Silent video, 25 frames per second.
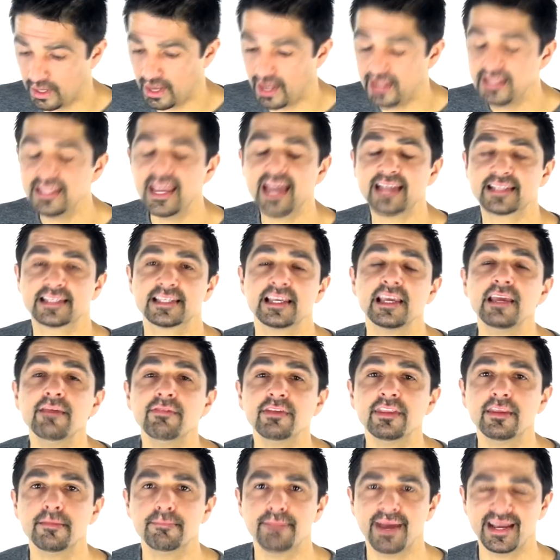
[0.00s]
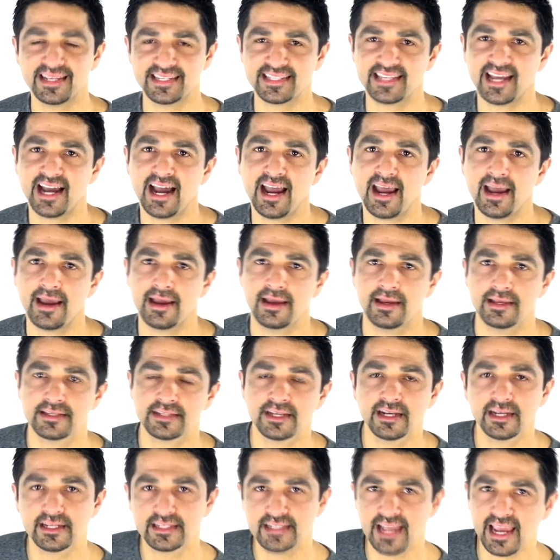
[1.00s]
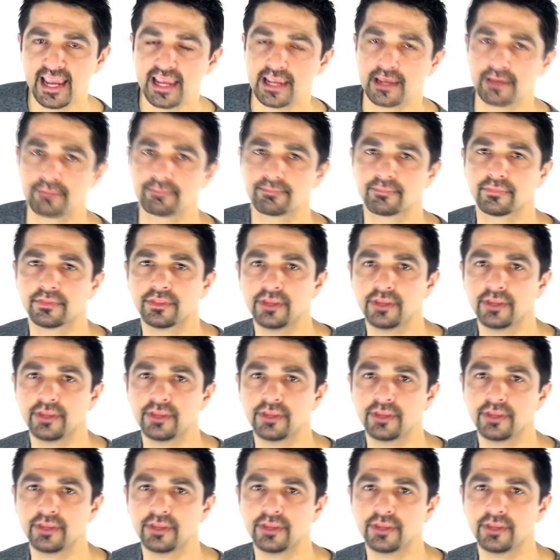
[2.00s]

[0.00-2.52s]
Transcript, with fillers: And yes, even the best tyre is going to take